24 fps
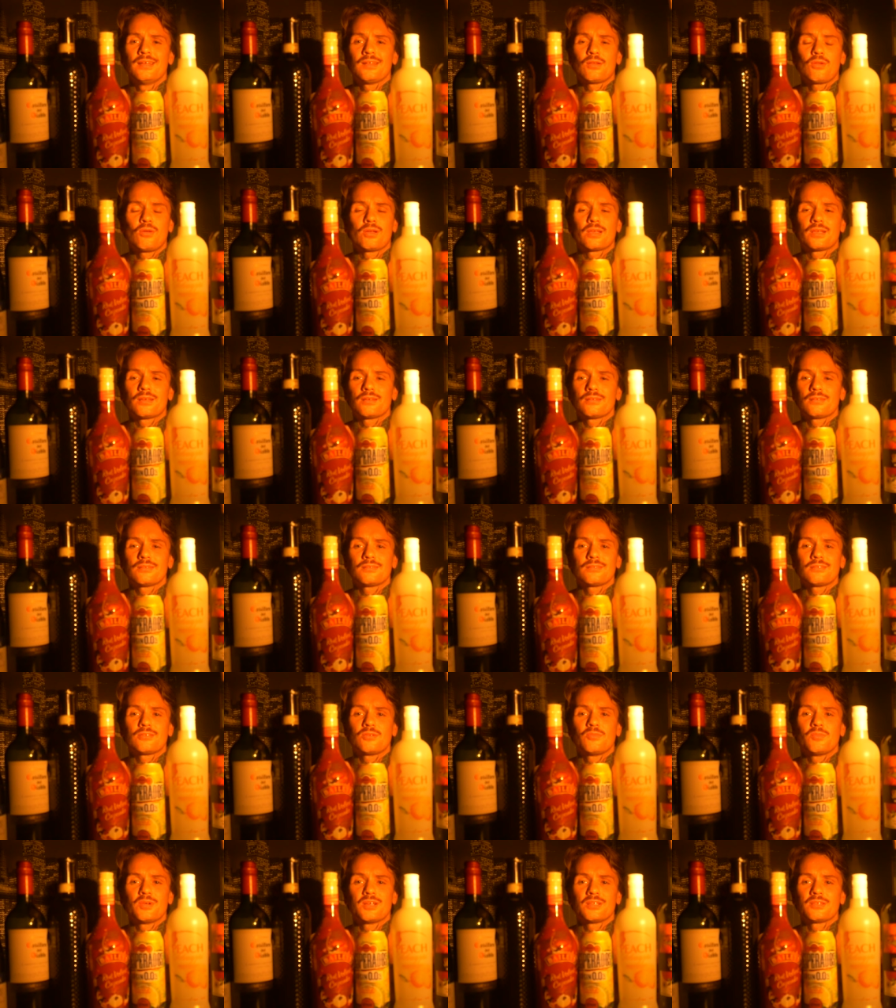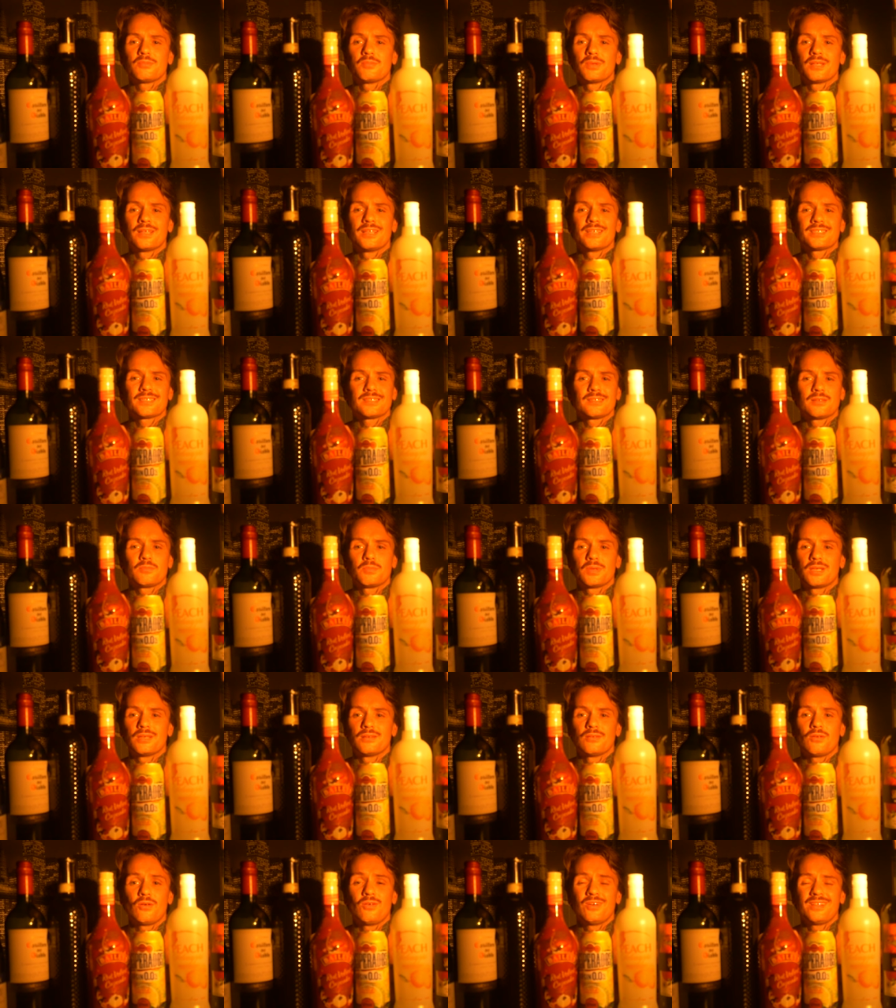Like, come here to me, listen to
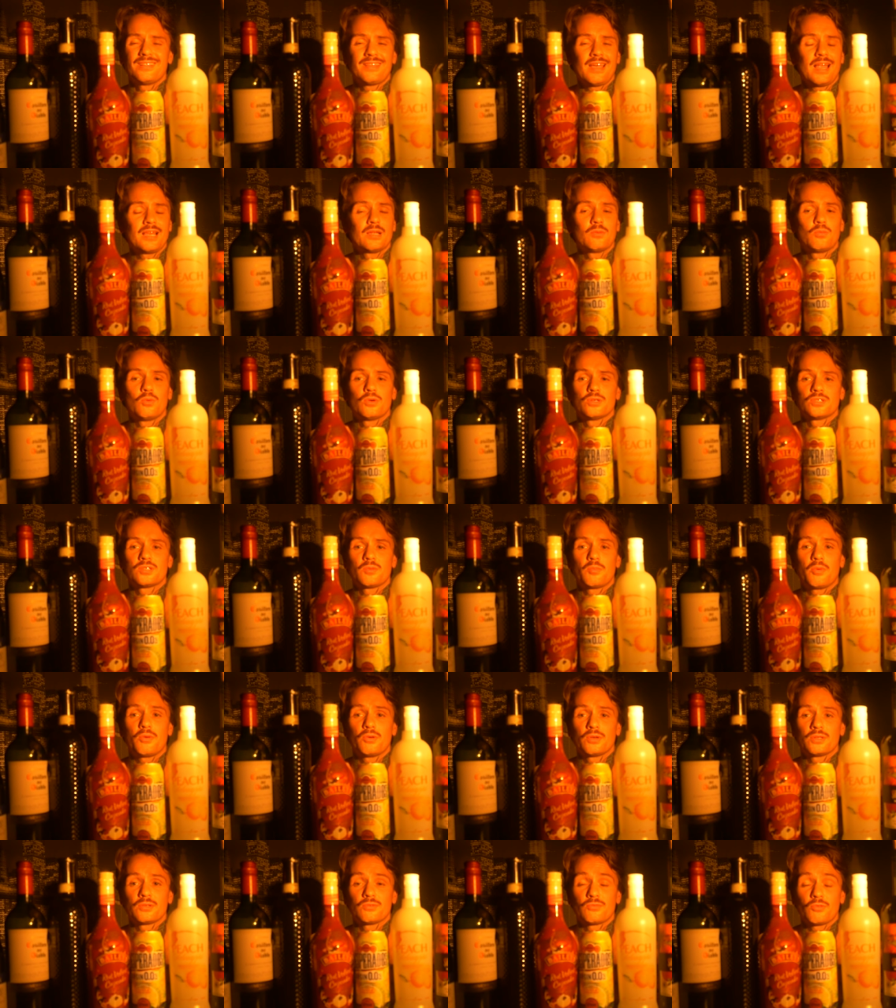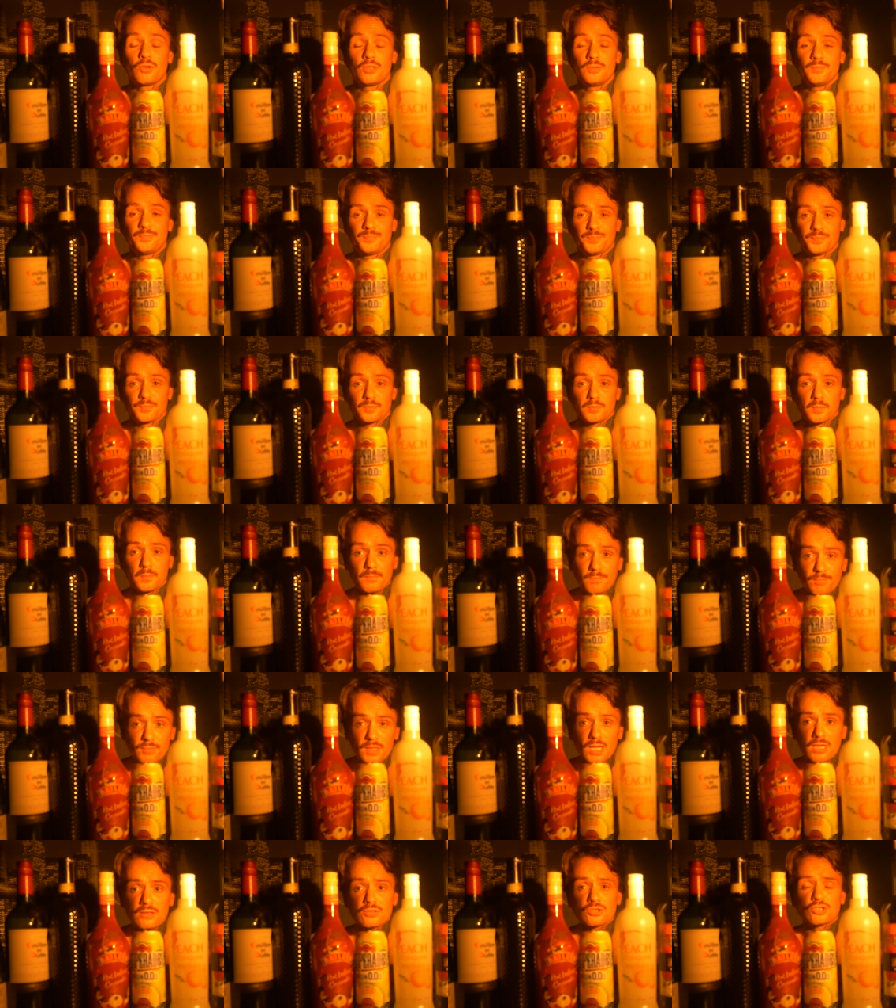me. I'll tell you what is the point, right?
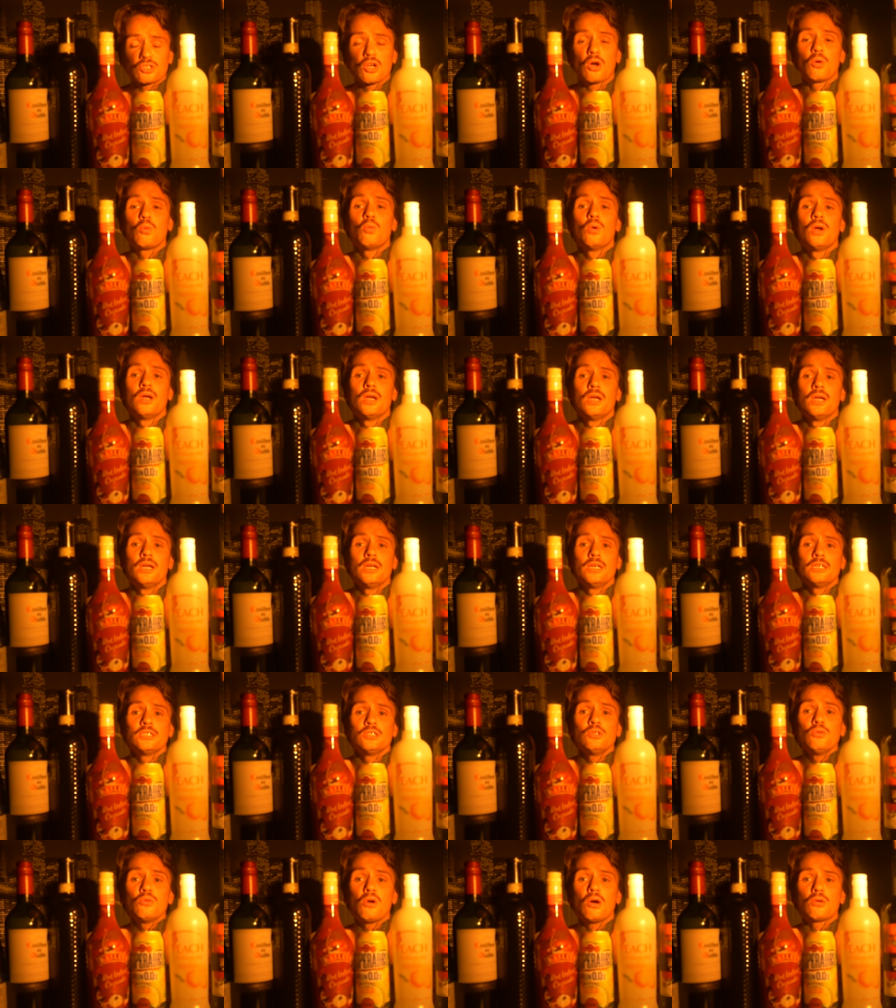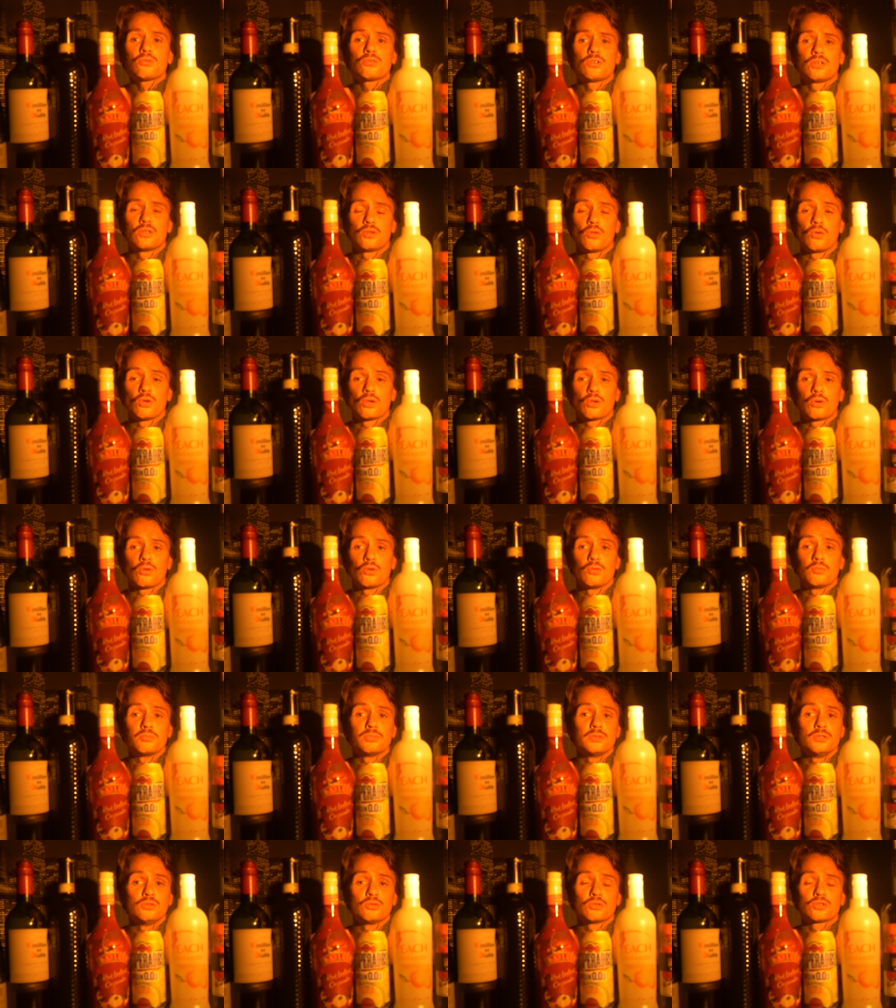So, you go to the
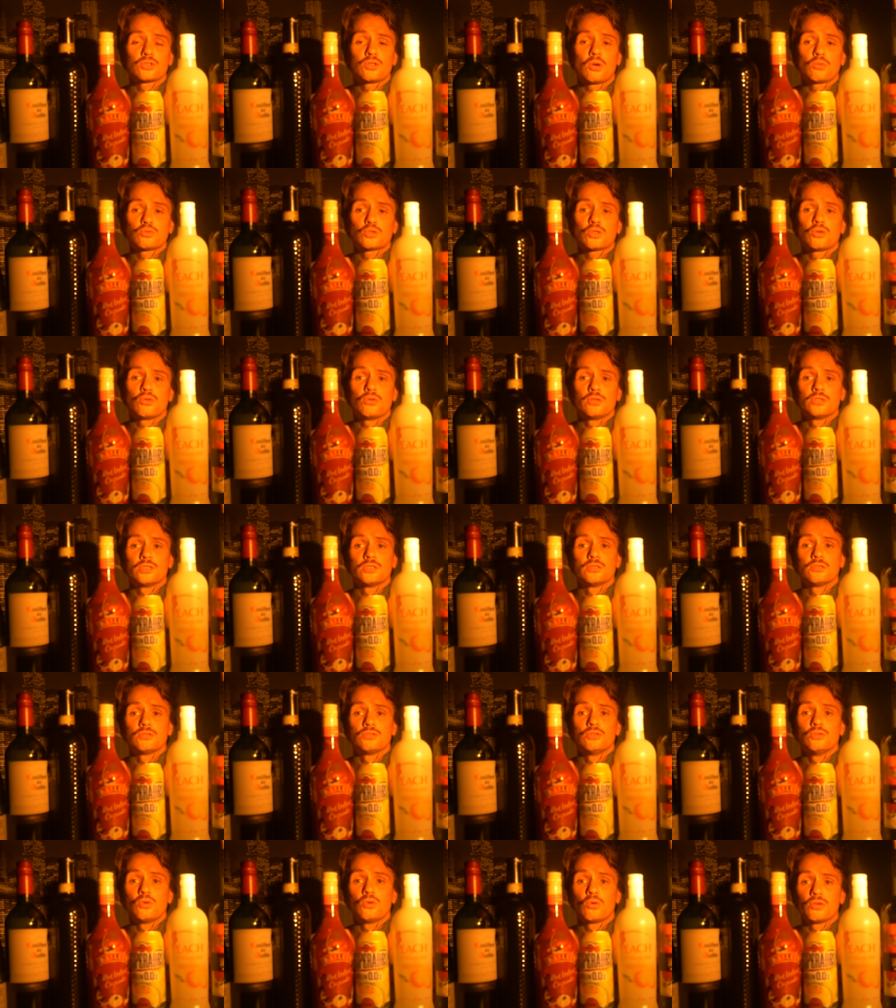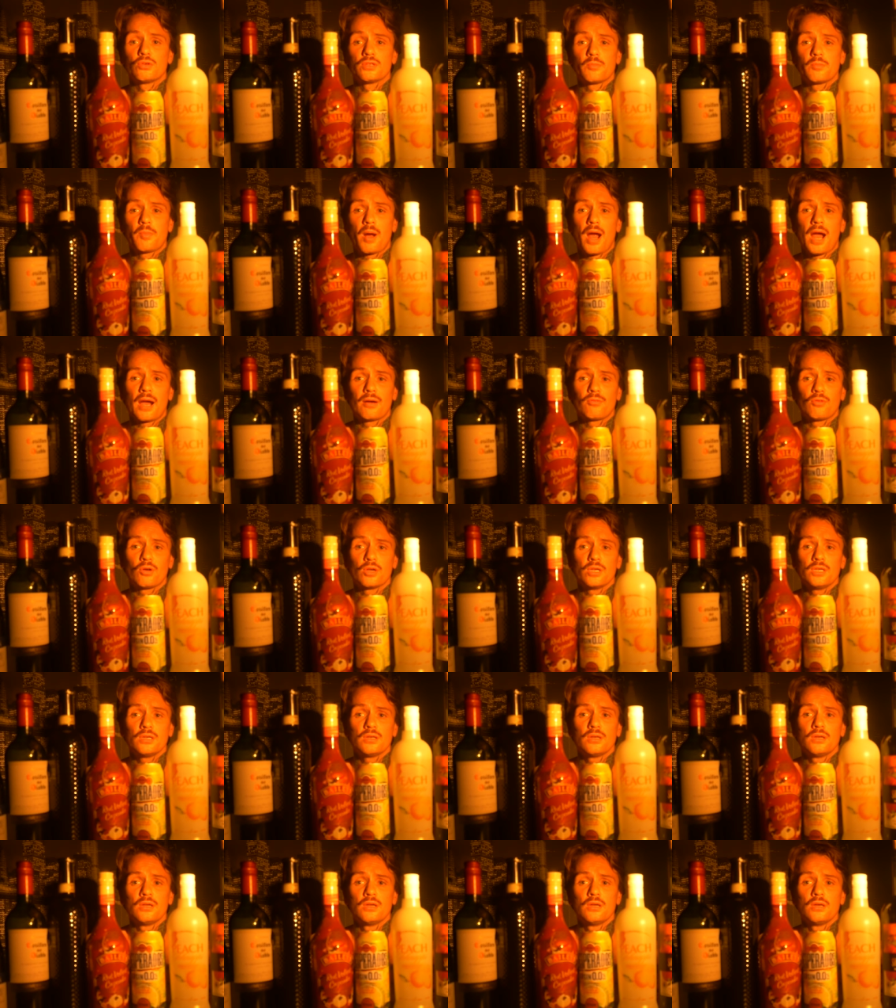nightclub, you're socialising, you're in the bar, right?
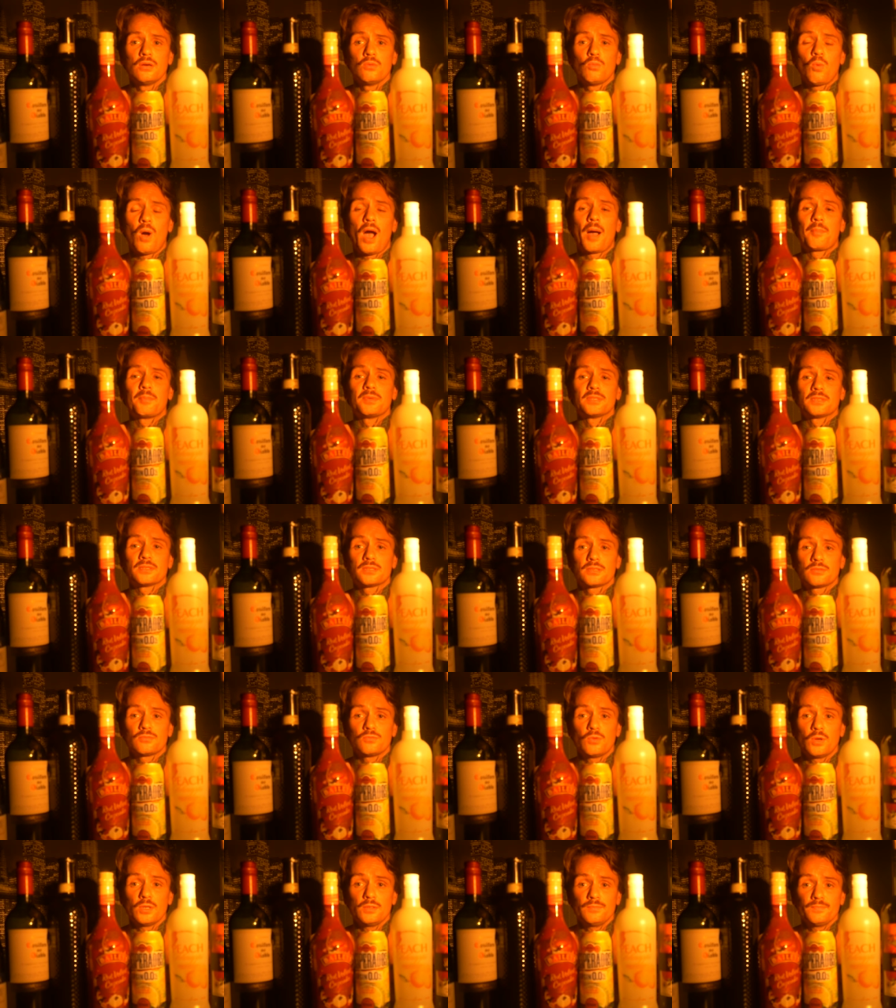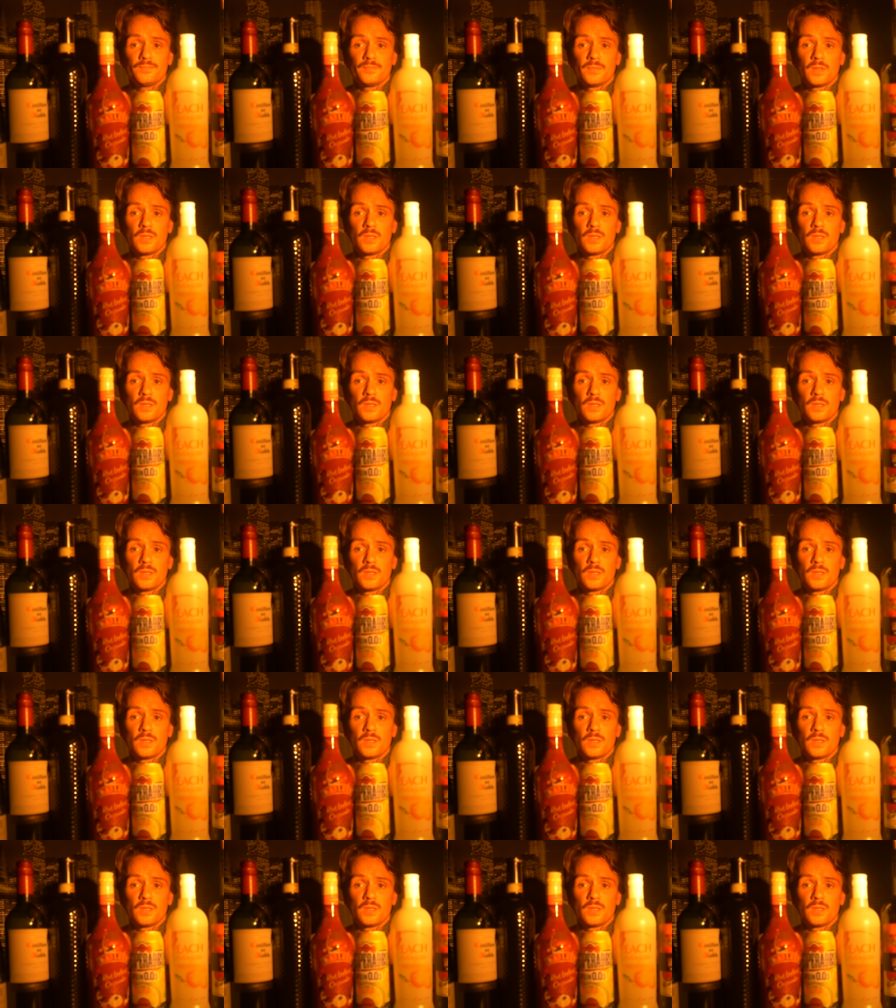What happens, right?